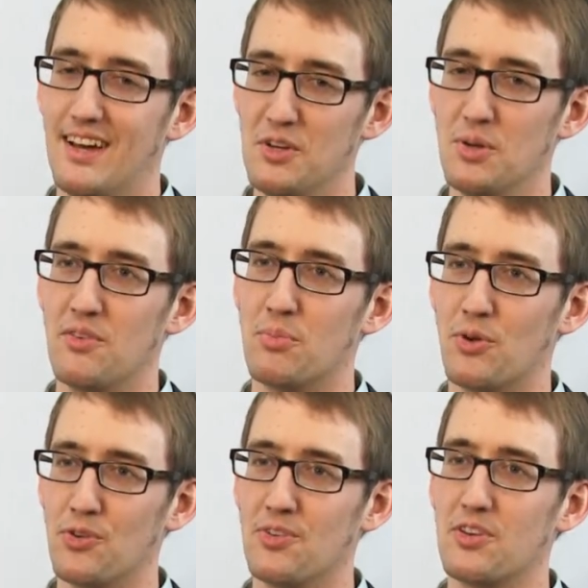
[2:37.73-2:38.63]
I do have
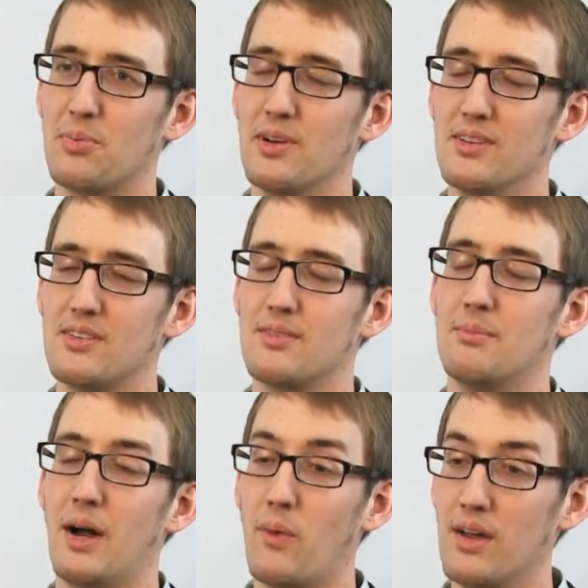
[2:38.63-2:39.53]
some personal experience.
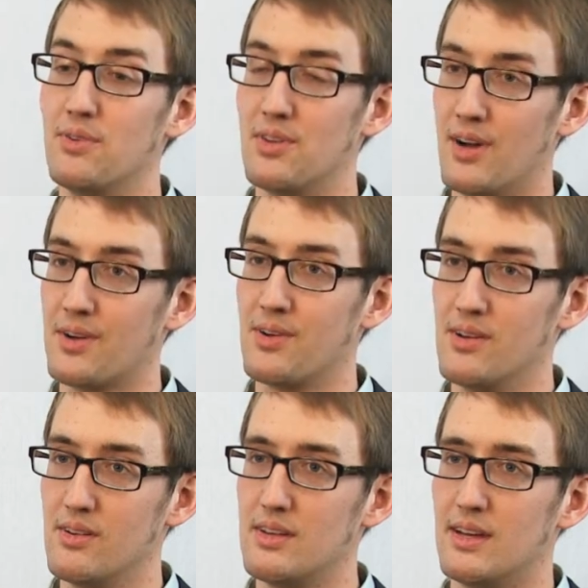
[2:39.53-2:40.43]
My wife is a doctor
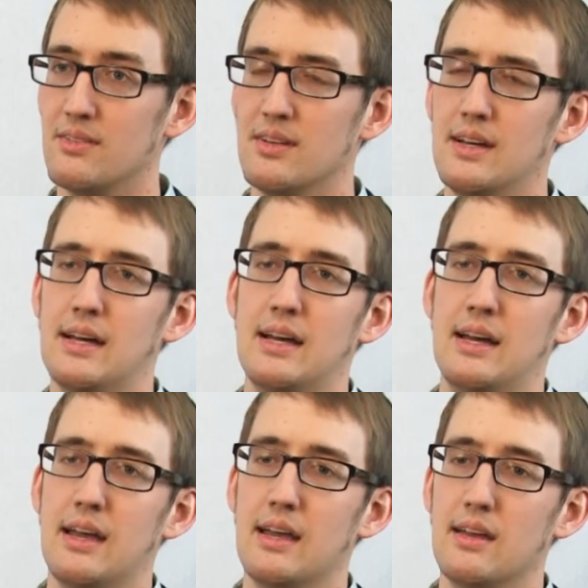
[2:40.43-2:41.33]
here in town,
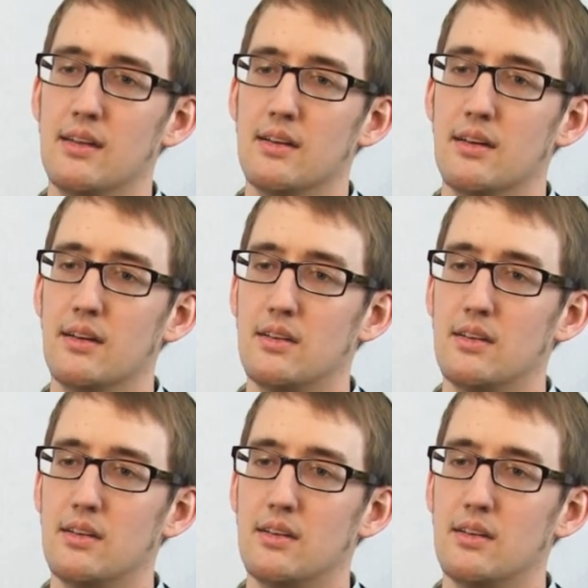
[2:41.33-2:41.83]
and